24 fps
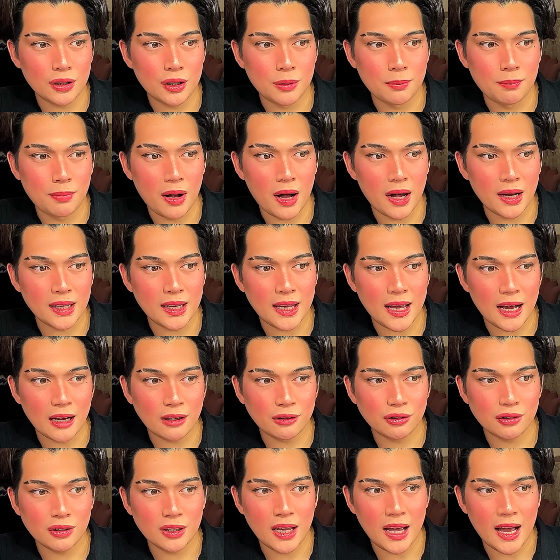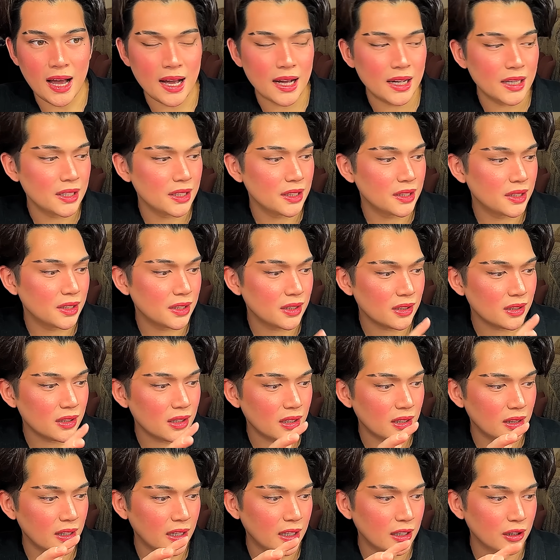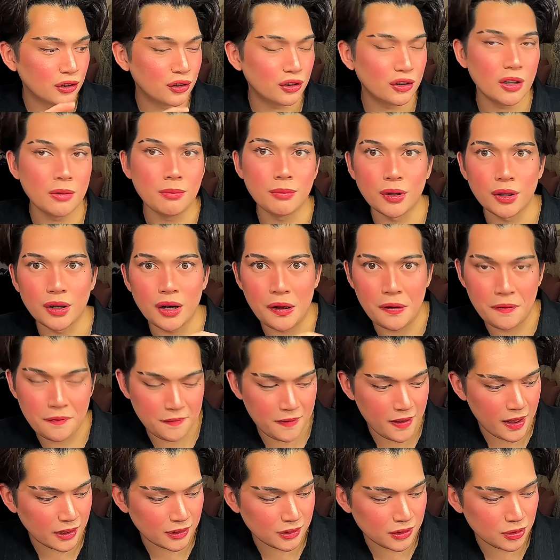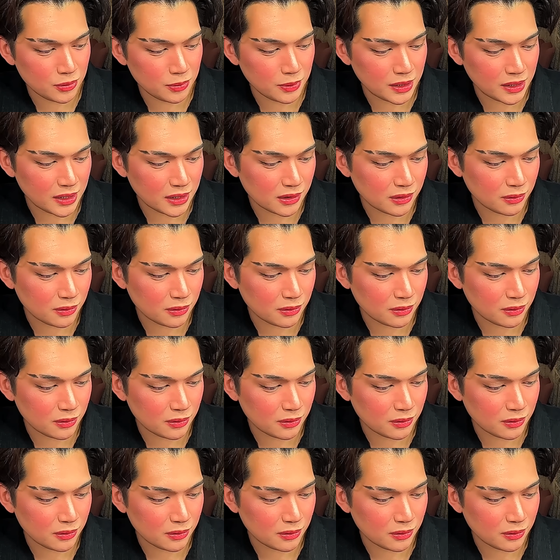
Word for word: body actually has like a shimmer effect to it as